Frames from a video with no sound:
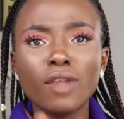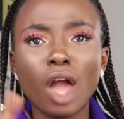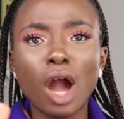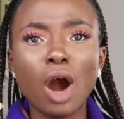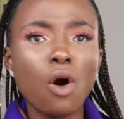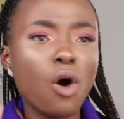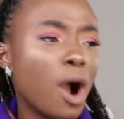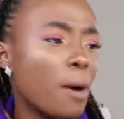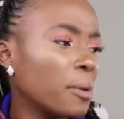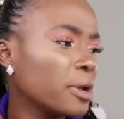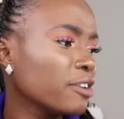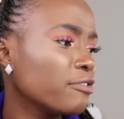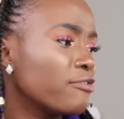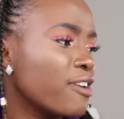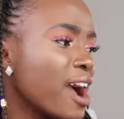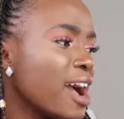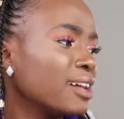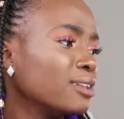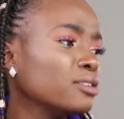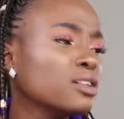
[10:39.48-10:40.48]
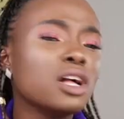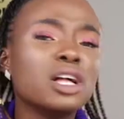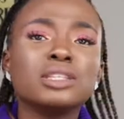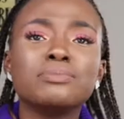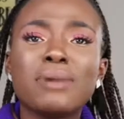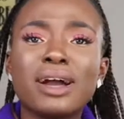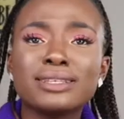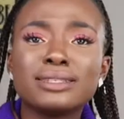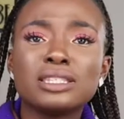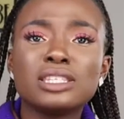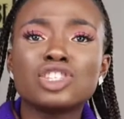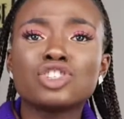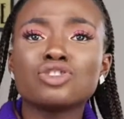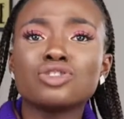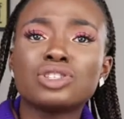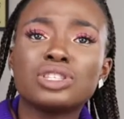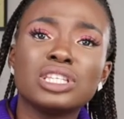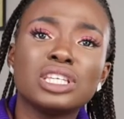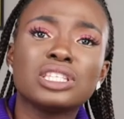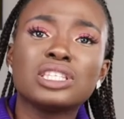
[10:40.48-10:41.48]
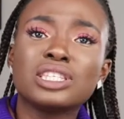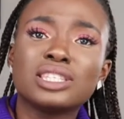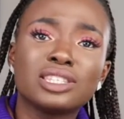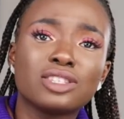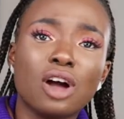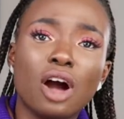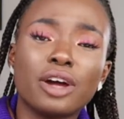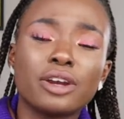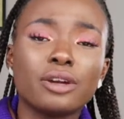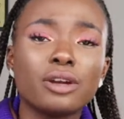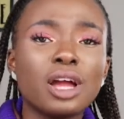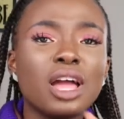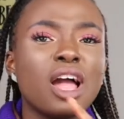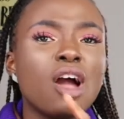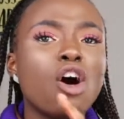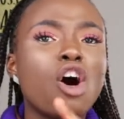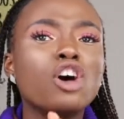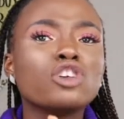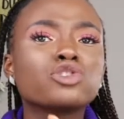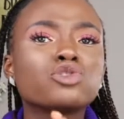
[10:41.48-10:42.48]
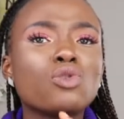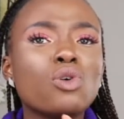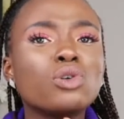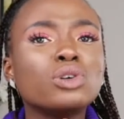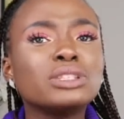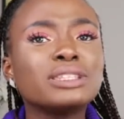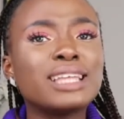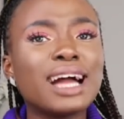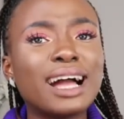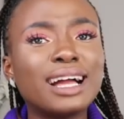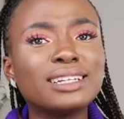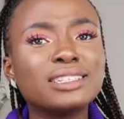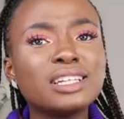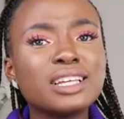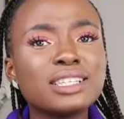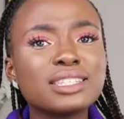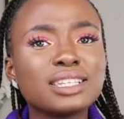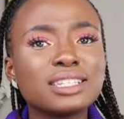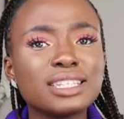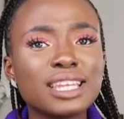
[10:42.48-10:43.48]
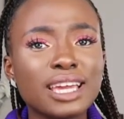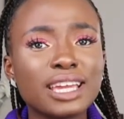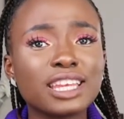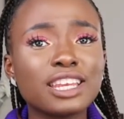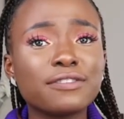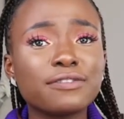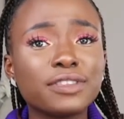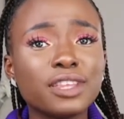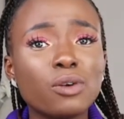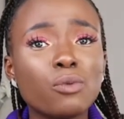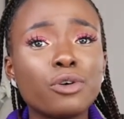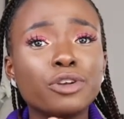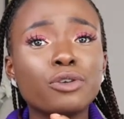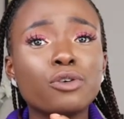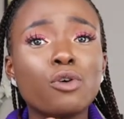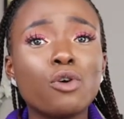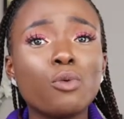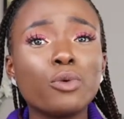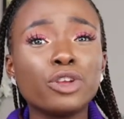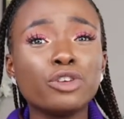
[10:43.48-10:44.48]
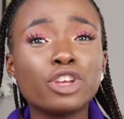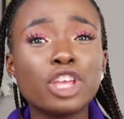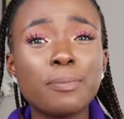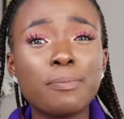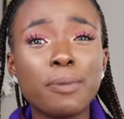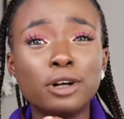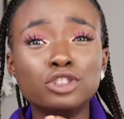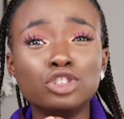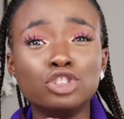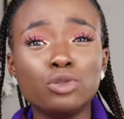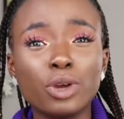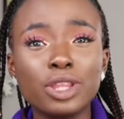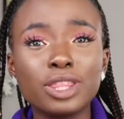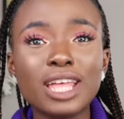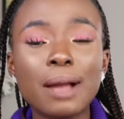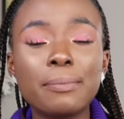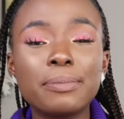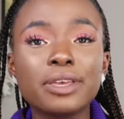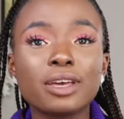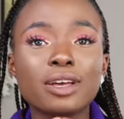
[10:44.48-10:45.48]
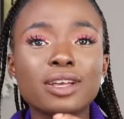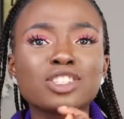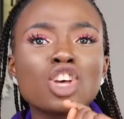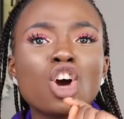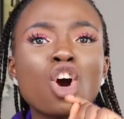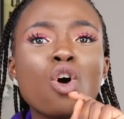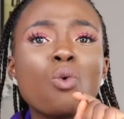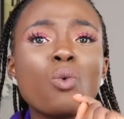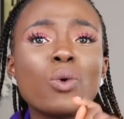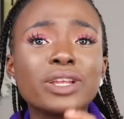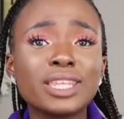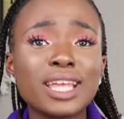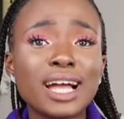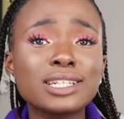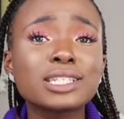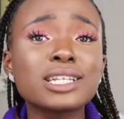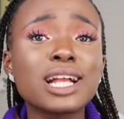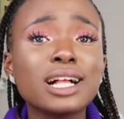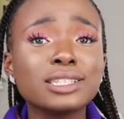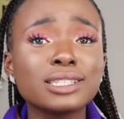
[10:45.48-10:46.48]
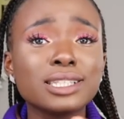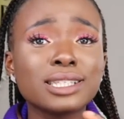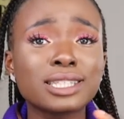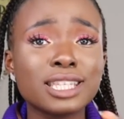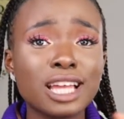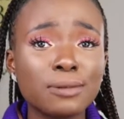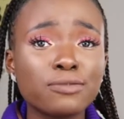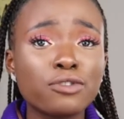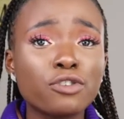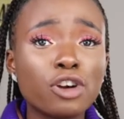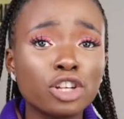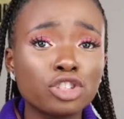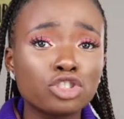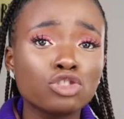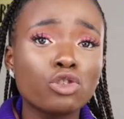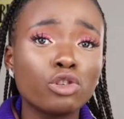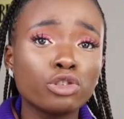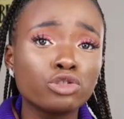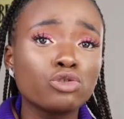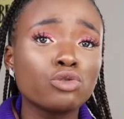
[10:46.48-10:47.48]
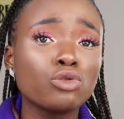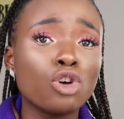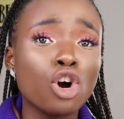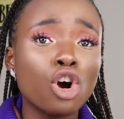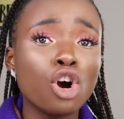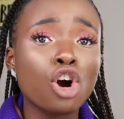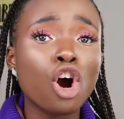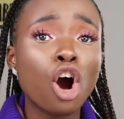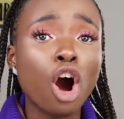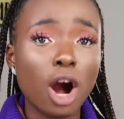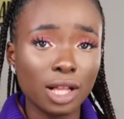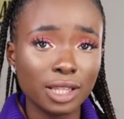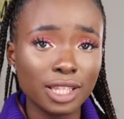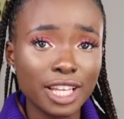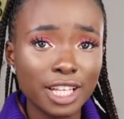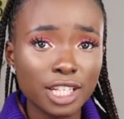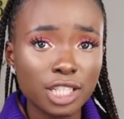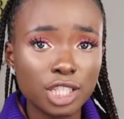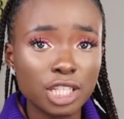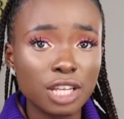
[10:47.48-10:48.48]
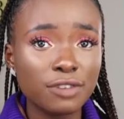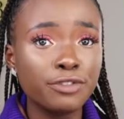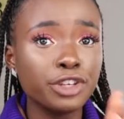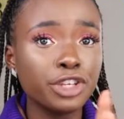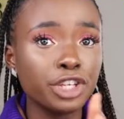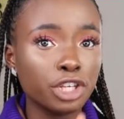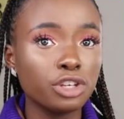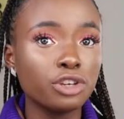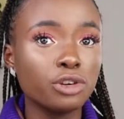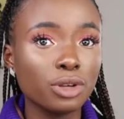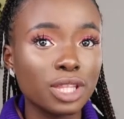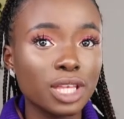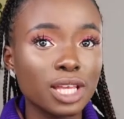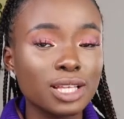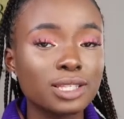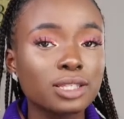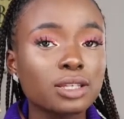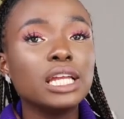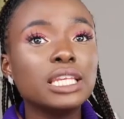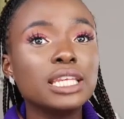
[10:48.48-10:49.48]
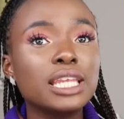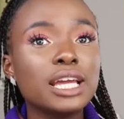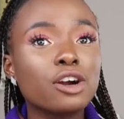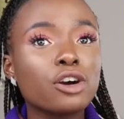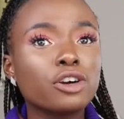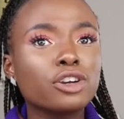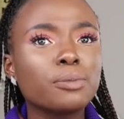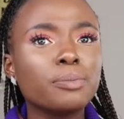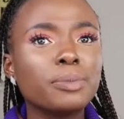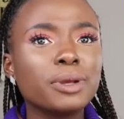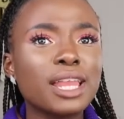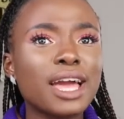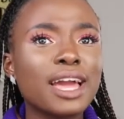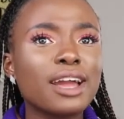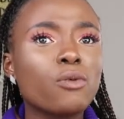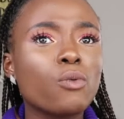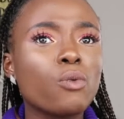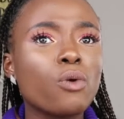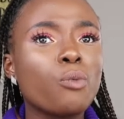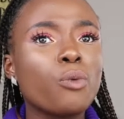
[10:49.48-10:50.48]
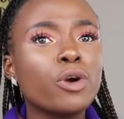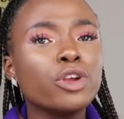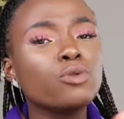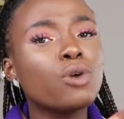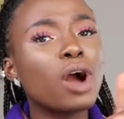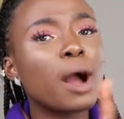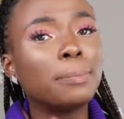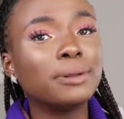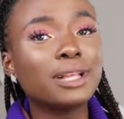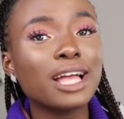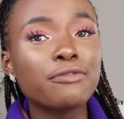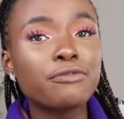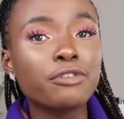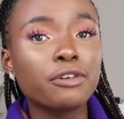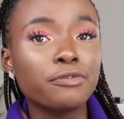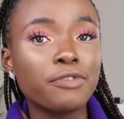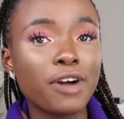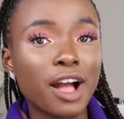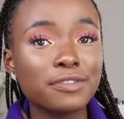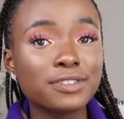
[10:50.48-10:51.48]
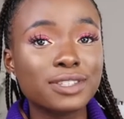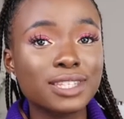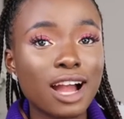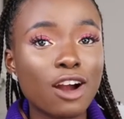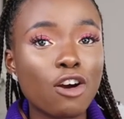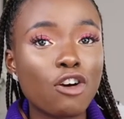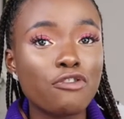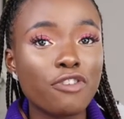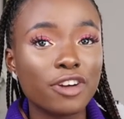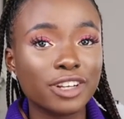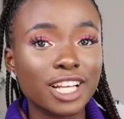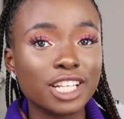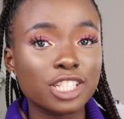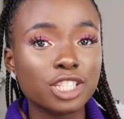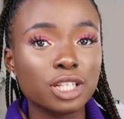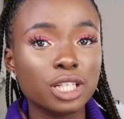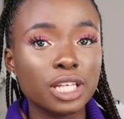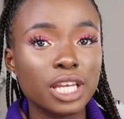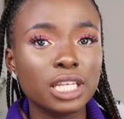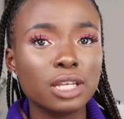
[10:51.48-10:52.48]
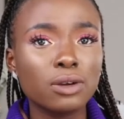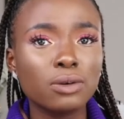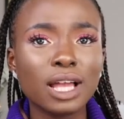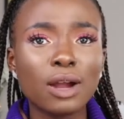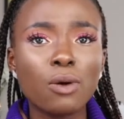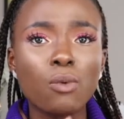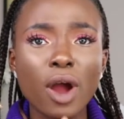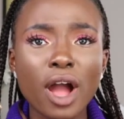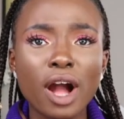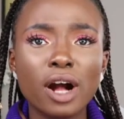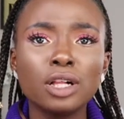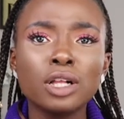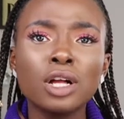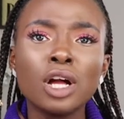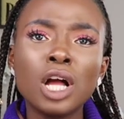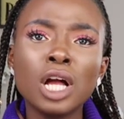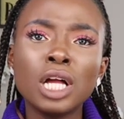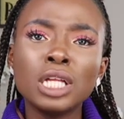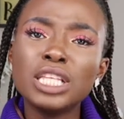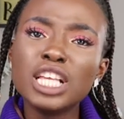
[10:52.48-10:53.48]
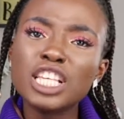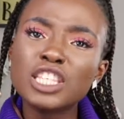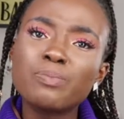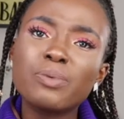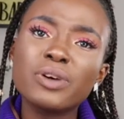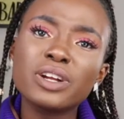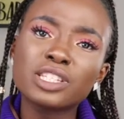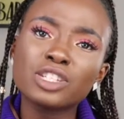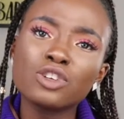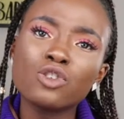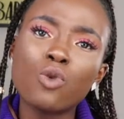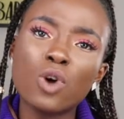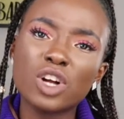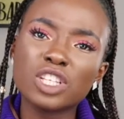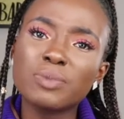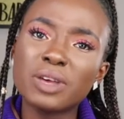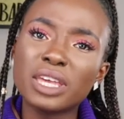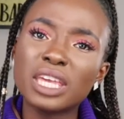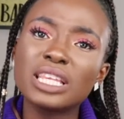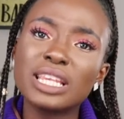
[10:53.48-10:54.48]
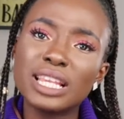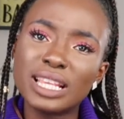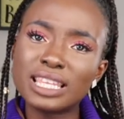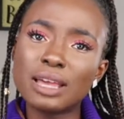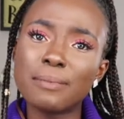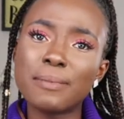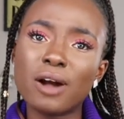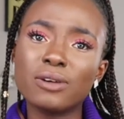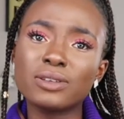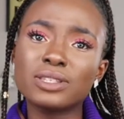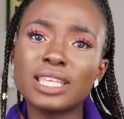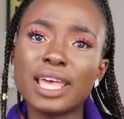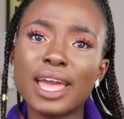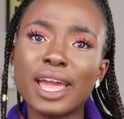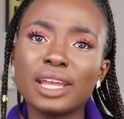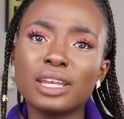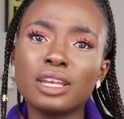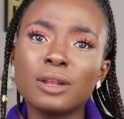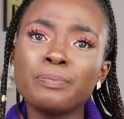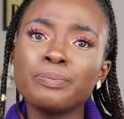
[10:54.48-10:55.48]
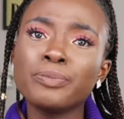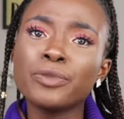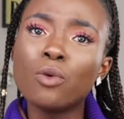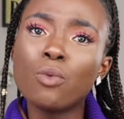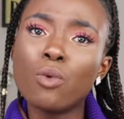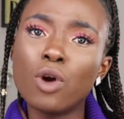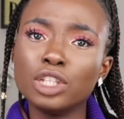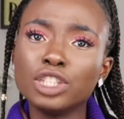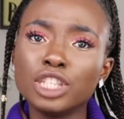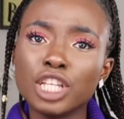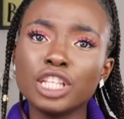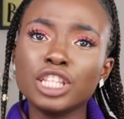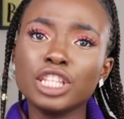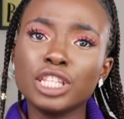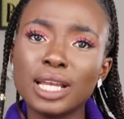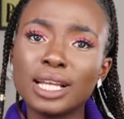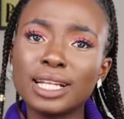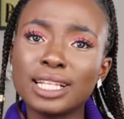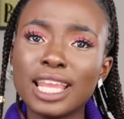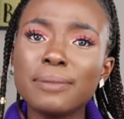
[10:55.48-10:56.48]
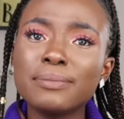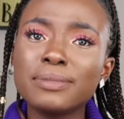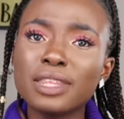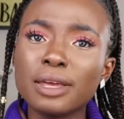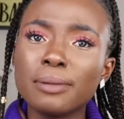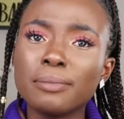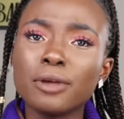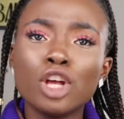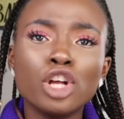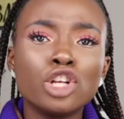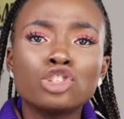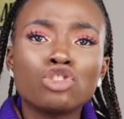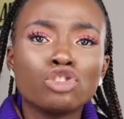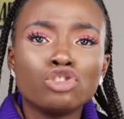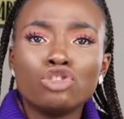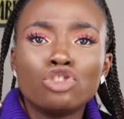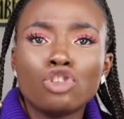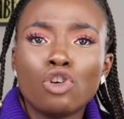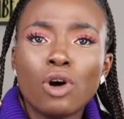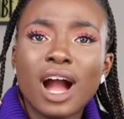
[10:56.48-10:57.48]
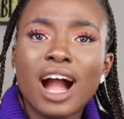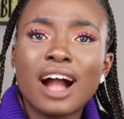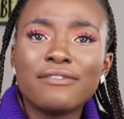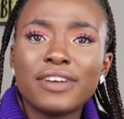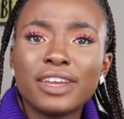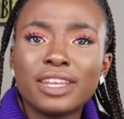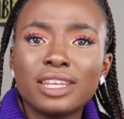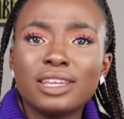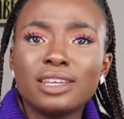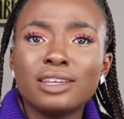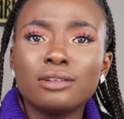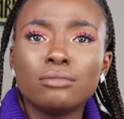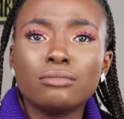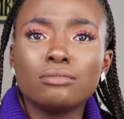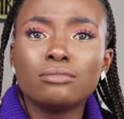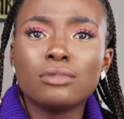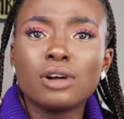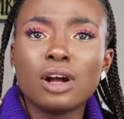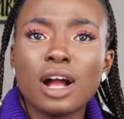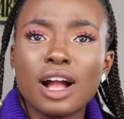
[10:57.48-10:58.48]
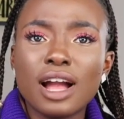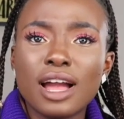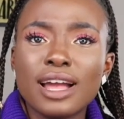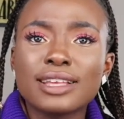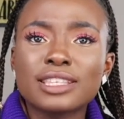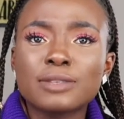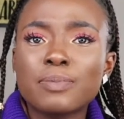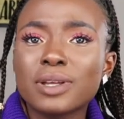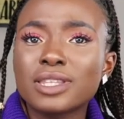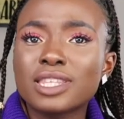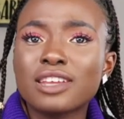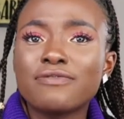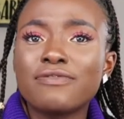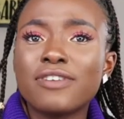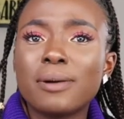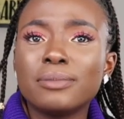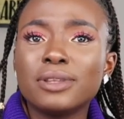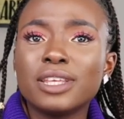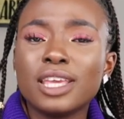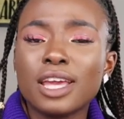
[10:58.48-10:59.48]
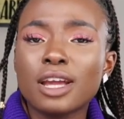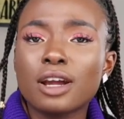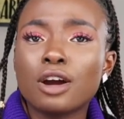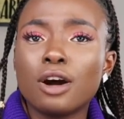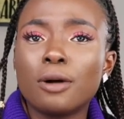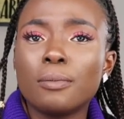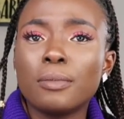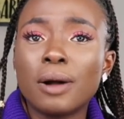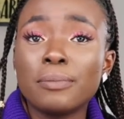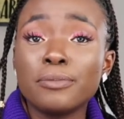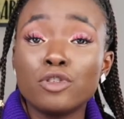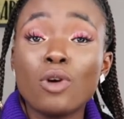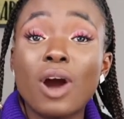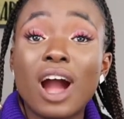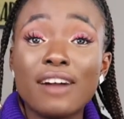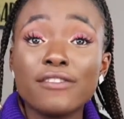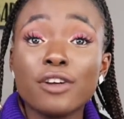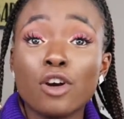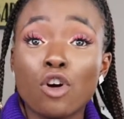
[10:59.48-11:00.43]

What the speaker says: oh, I'm gonna file my sister's niece's daughter. Also, that is a negative thing when you keep on doing that, because when that child, it's time for her to go to college, if you didn't know this, they're gonna be like, when you apply for FAFSA or financial aid, they were like, well, this person who was making this amount said, well, they claimed him, so you don't have any expected family income. You have a